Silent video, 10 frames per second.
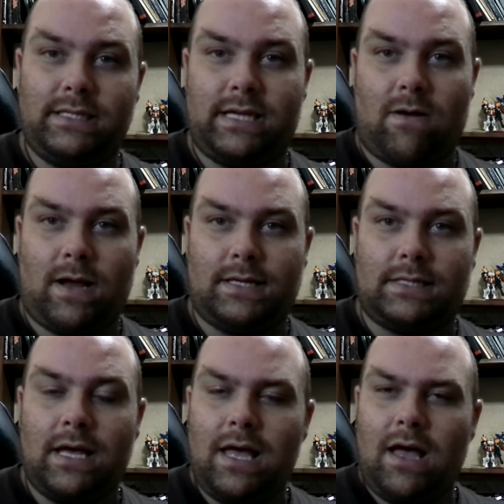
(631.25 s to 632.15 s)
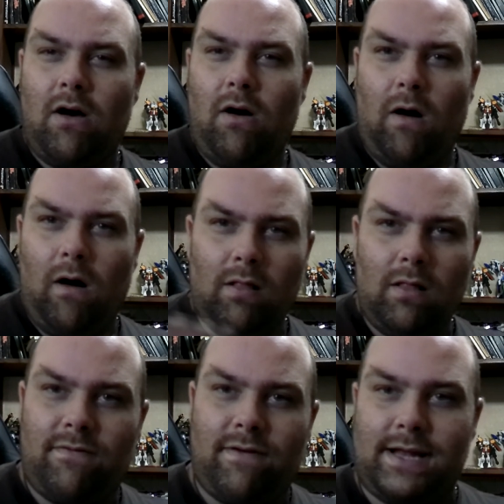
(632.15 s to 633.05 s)
series,
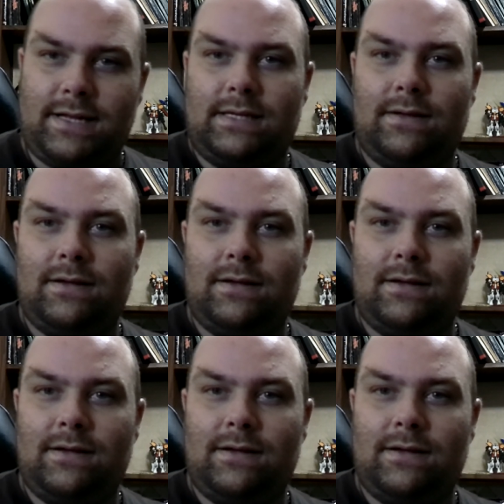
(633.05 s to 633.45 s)
all of it.